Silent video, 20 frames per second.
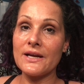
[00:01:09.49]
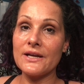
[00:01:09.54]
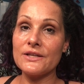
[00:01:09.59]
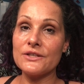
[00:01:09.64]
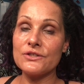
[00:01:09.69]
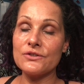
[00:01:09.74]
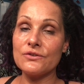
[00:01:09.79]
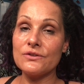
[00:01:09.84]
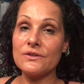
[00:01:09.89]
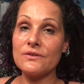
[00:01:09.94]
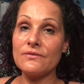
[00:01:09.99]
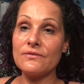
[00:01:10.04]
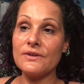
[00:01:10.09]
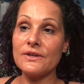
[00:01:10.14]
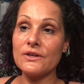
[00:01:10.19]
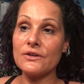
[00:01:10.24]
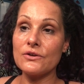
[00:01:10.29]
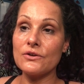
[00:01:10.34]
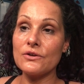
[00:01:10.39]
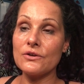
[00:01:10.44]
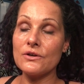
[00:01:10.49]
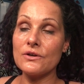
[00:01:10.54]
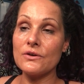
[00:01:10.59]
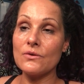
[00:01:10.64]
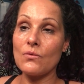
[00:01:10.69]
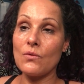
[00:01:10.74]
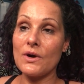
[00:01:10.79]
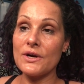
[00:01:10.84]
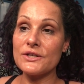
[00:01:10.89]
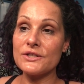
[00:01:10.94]
I showed the
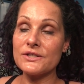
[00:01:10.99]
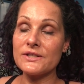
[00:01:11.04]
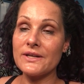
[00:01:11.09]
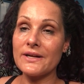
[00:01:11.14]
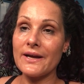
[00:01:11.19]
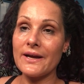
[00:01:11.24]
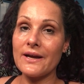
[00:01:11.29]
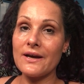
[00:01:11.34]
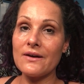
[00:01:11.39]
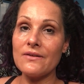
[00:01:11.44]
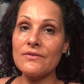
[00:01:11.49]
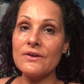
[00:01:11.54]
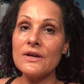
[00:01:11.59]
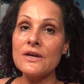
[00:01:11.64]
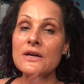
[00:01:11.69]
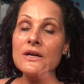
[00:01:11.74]
vinegar wash that I have.